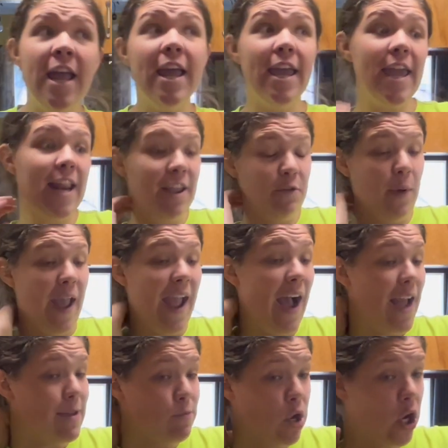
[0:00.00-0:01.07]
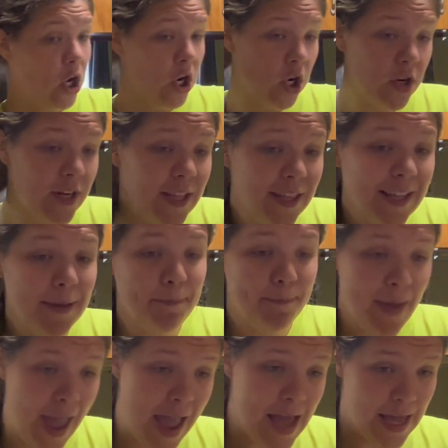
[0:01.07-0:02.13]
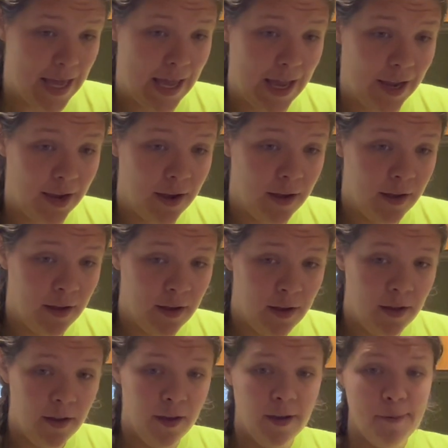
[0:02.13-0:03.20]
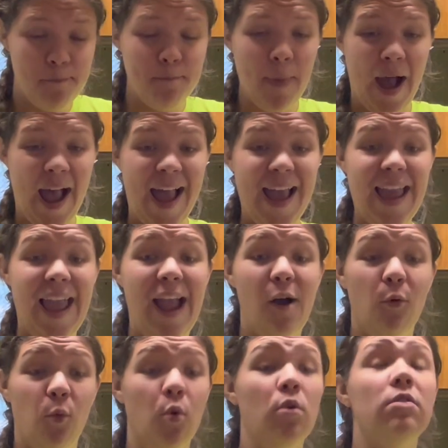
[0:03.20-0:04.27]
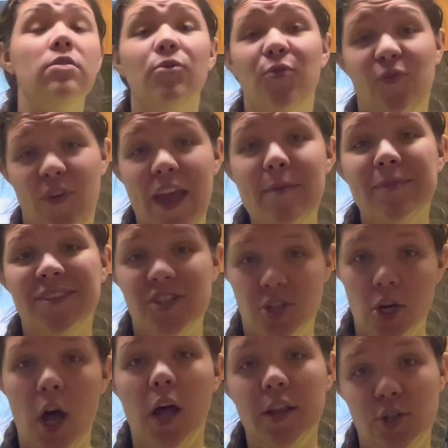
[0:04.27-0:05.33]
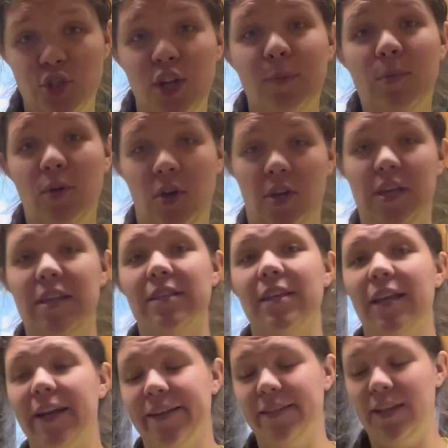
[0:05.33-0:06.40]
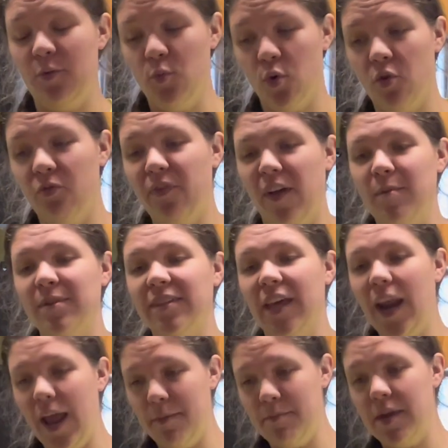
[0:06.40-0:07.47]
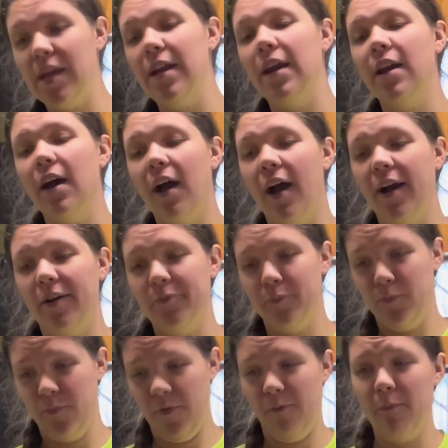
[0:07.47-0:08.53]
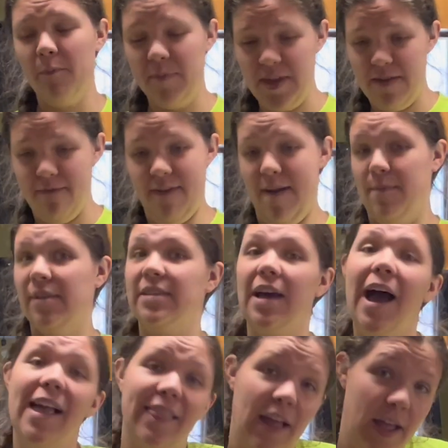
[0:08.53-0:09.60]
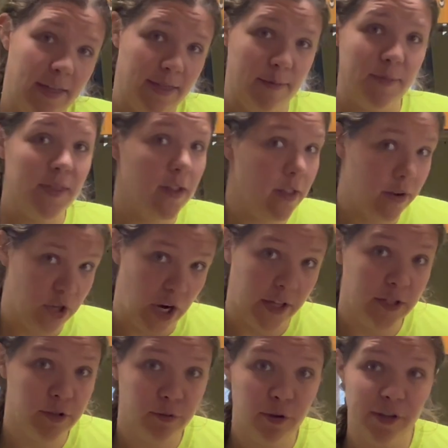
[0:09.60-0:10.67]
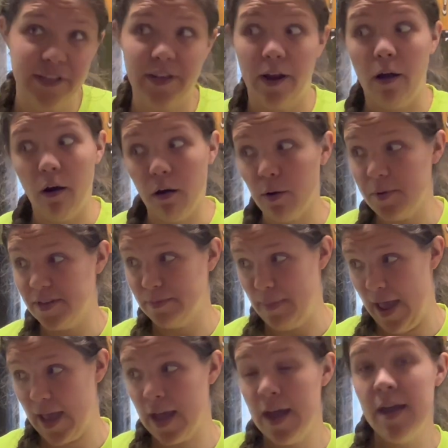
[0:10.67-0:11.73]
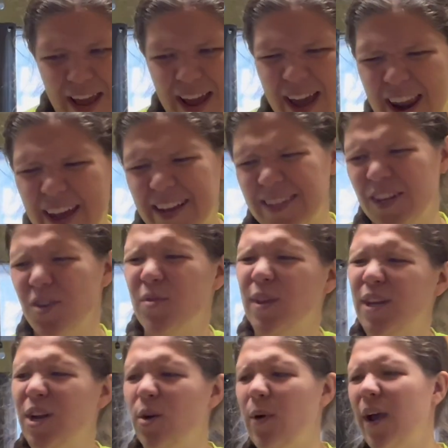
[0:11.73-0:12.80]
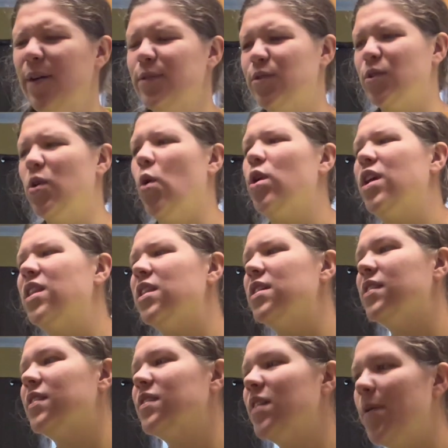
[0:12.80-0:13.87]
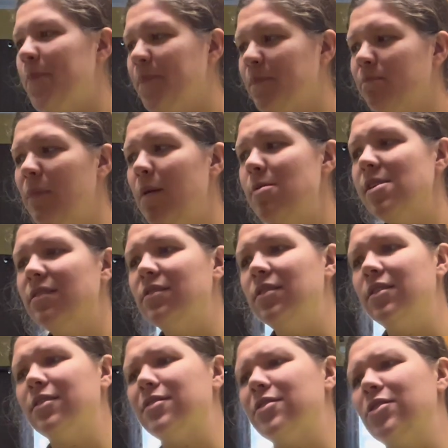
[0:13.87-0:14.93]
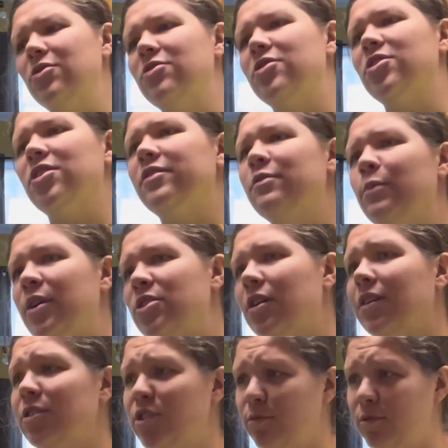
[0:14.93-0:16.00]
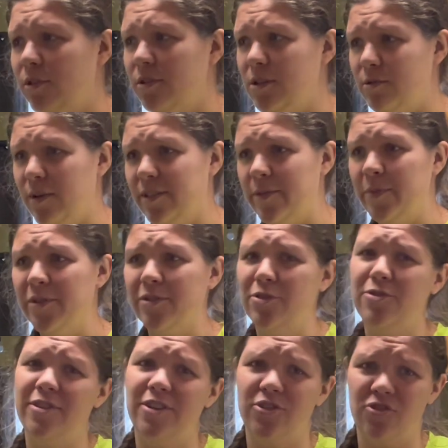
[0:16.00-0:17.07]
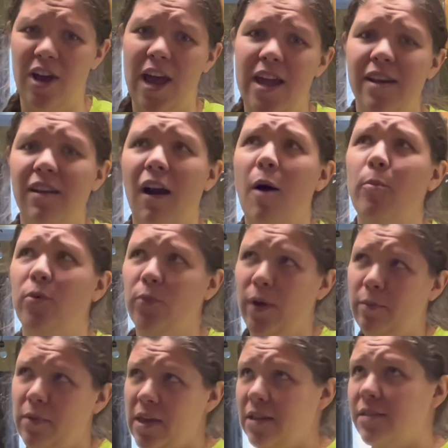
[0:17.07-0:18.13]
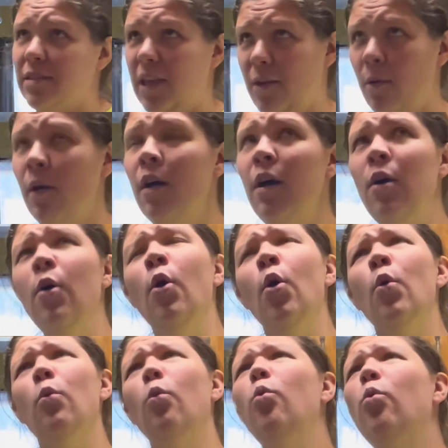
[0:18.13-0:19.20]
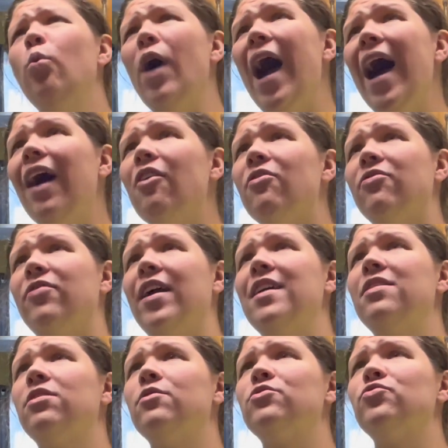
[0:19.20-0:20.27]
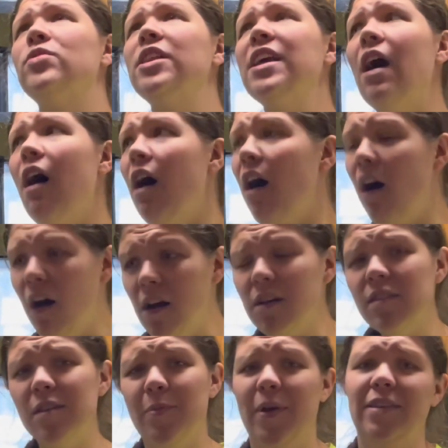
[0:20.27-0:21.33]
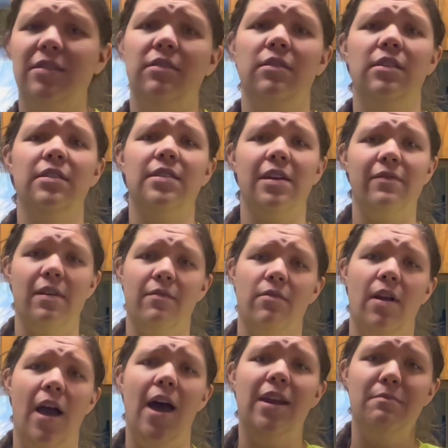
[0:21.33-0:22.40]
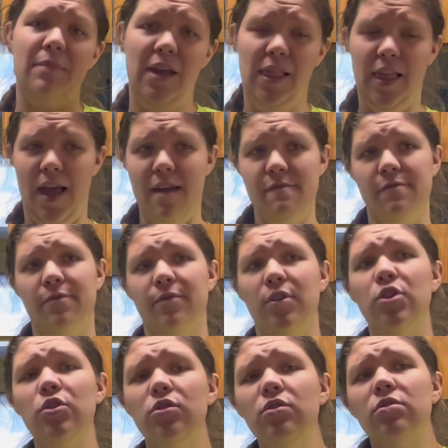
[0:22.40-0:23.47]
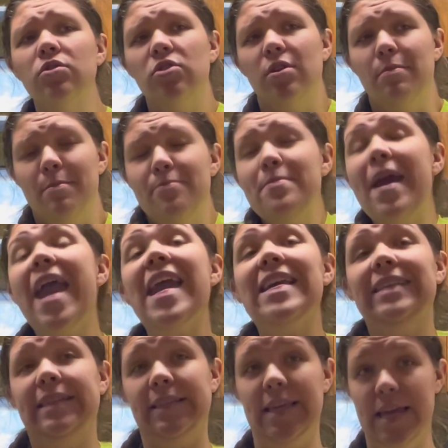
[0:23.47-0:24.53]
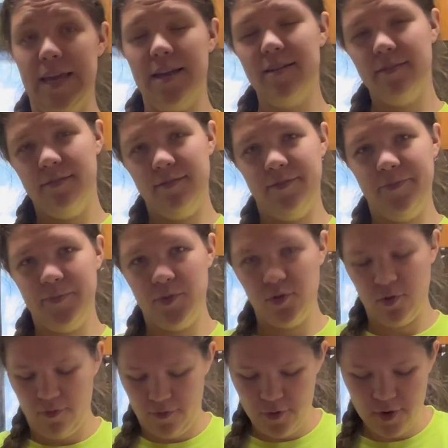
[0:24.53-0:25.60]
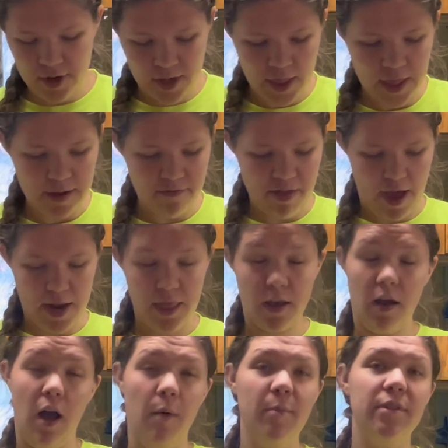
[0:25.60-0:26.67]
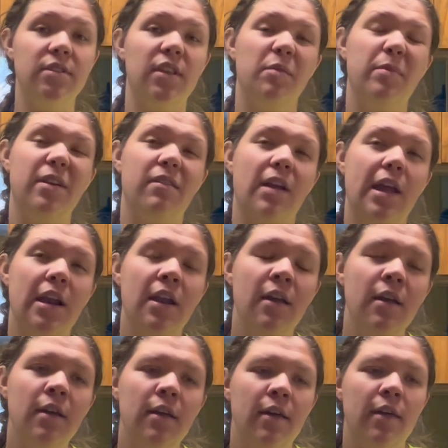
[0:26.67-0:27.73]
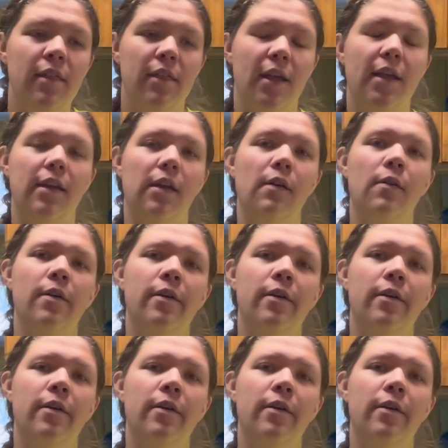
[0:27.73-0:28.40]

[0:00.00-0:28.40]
Anyway, I am currently making my world famous chocolate chip cookies. And I say world famous, and I mean me famous. I like them, and the chocolate chip cookies I always make. And I guess I don't really know why I was recording this. Maybe it's an excuse to give you my chocolate chip cookie recipe so you can try it and compliment me and say, wow, Faith, those really are the best cookies I've ever had in my life. You're amazing. So if you could leave that in the comments, that'd be great. Thank you.